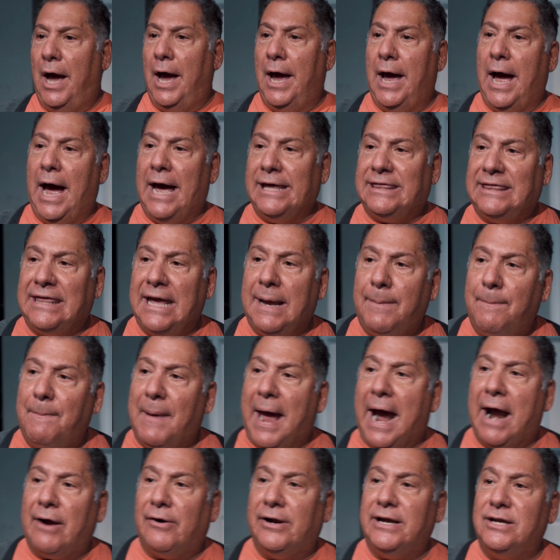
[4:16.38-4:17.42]
I, I
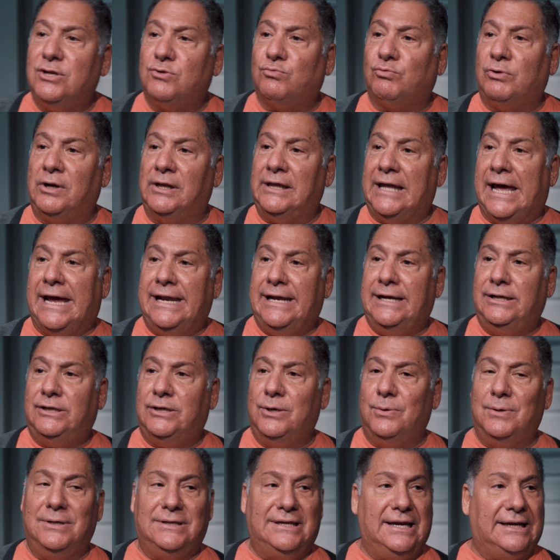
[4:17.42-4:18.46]
think Barry is
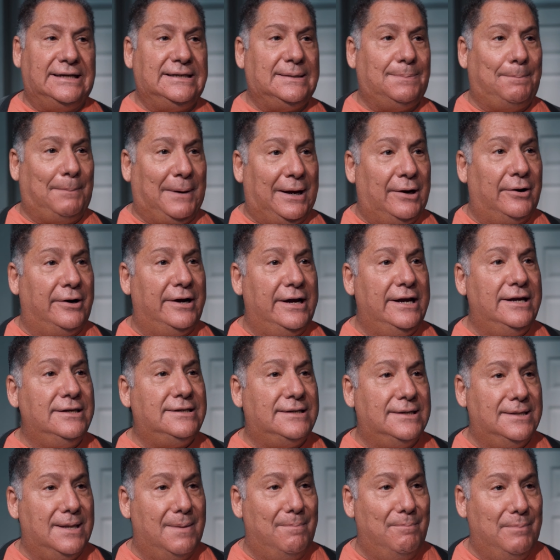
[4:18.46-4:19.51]
relating to his
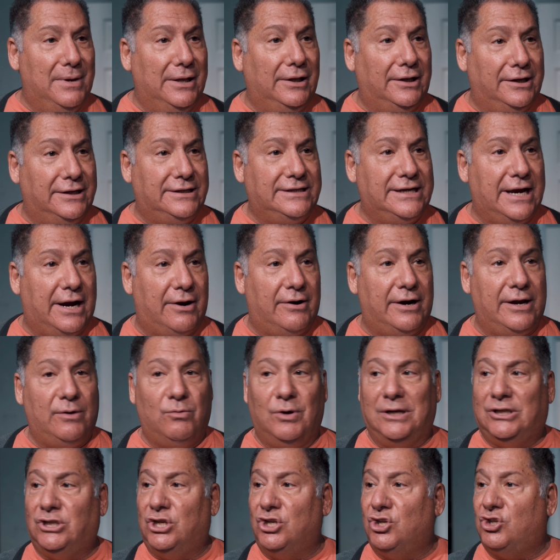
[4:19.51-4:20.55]
experience in the
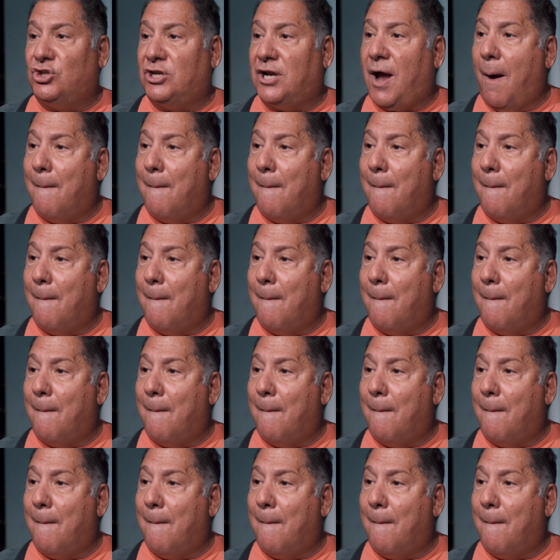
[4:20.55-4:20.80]
military, which is